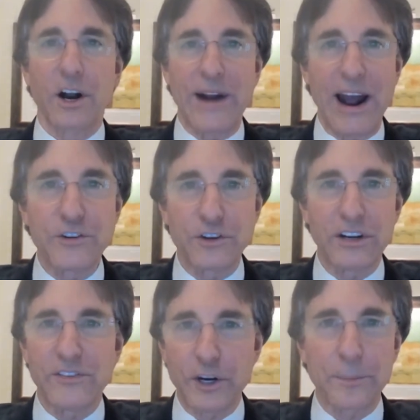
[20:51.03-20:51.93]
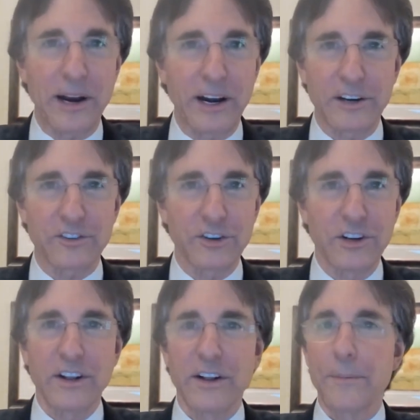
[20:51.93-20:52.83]
around you, even your parents.
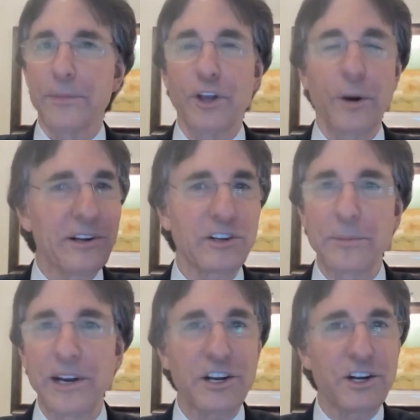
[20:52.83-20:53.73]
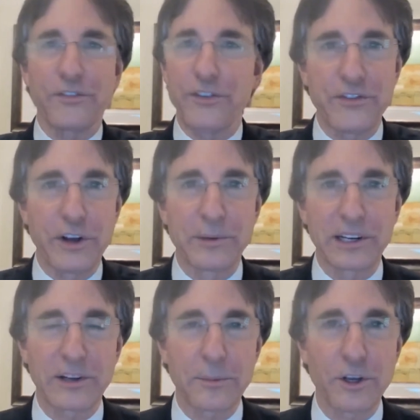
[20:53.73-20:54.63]
Nobody's committed to your fulfillment
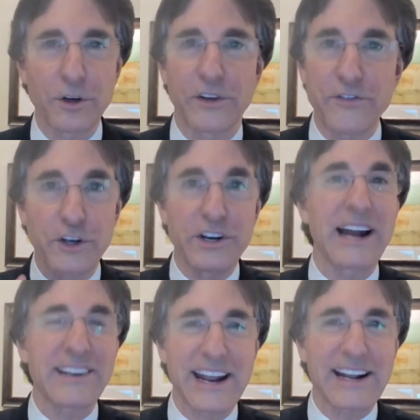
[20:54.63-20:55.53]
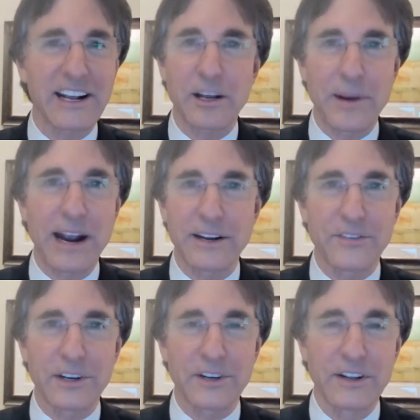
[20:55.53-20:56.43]
except you. And if you're not taking command
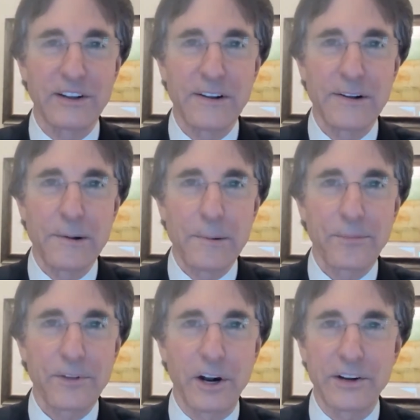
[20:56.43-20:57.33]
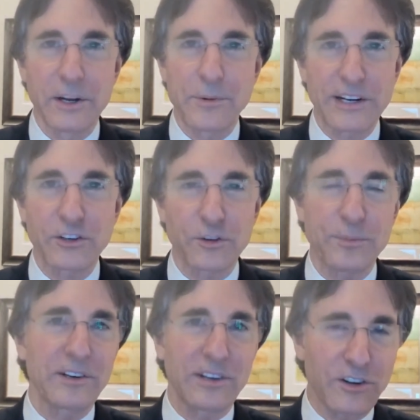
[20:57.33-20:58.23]
of it, you know, in the Breakthrough
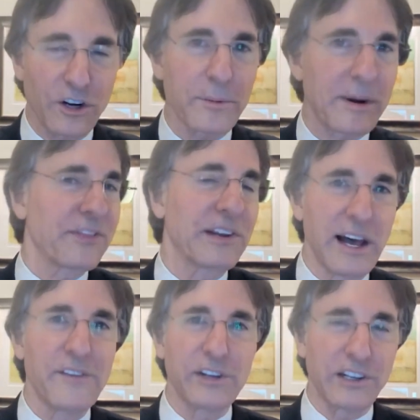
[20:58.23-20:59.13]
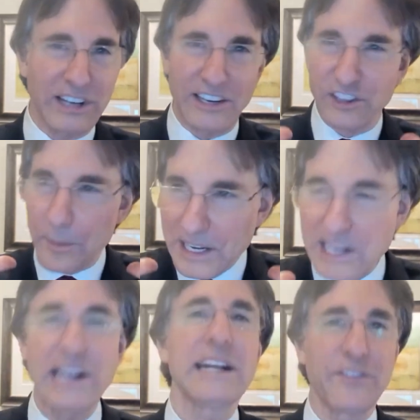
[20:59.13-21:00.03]
Experience, I talk about the love list. That's the
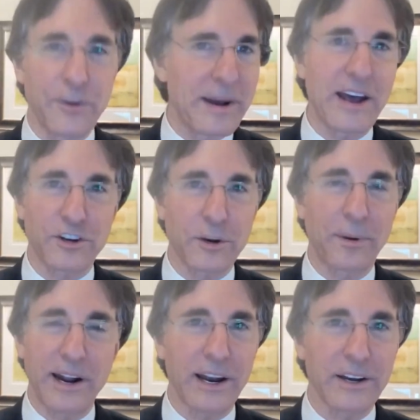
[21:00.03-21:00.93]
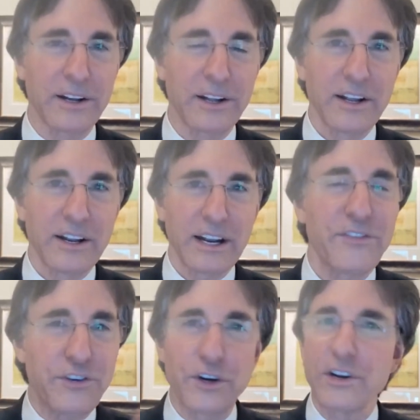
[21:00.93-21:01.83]
beginning of the master plan.
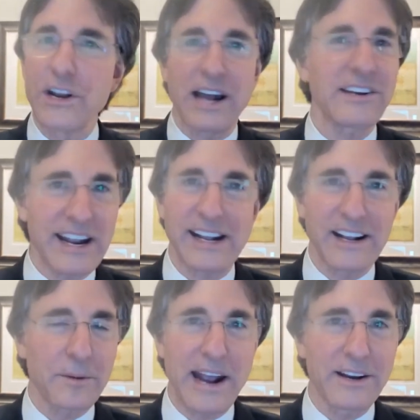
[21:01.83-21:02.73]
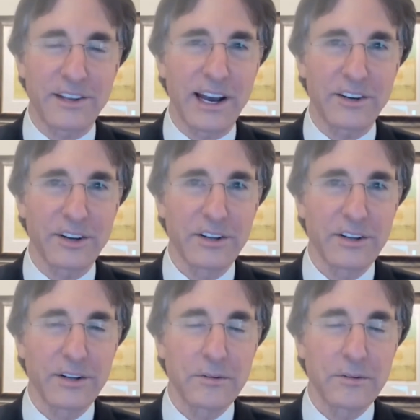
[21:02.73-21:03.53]
If you're not taking command of that,